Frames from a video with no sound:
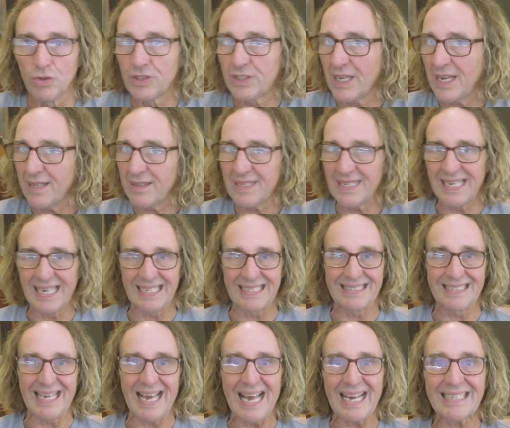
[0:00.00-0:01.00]
send the
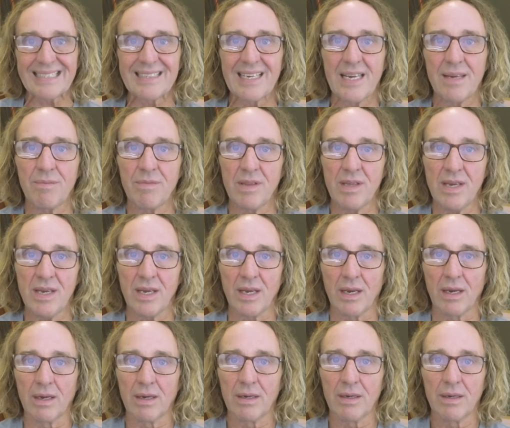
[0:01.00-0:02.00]
exact same
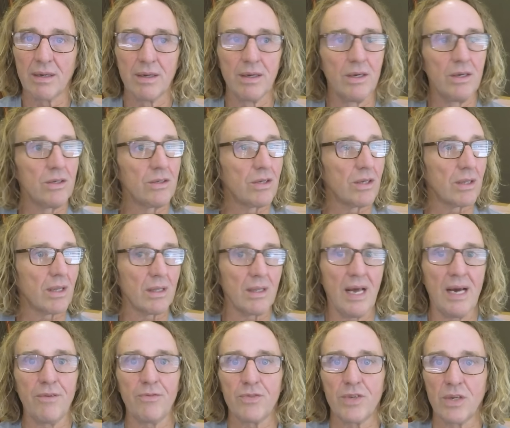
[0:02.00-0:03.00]
thing to the
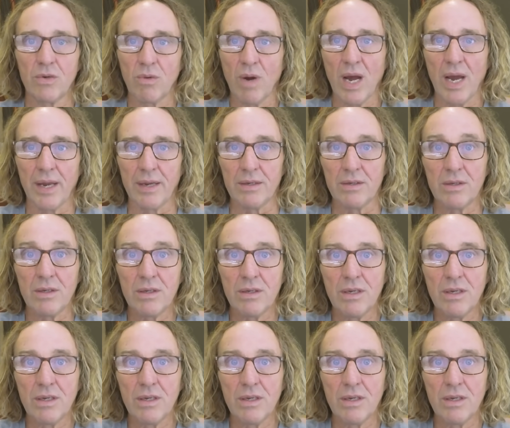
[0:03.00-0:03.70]
left and right,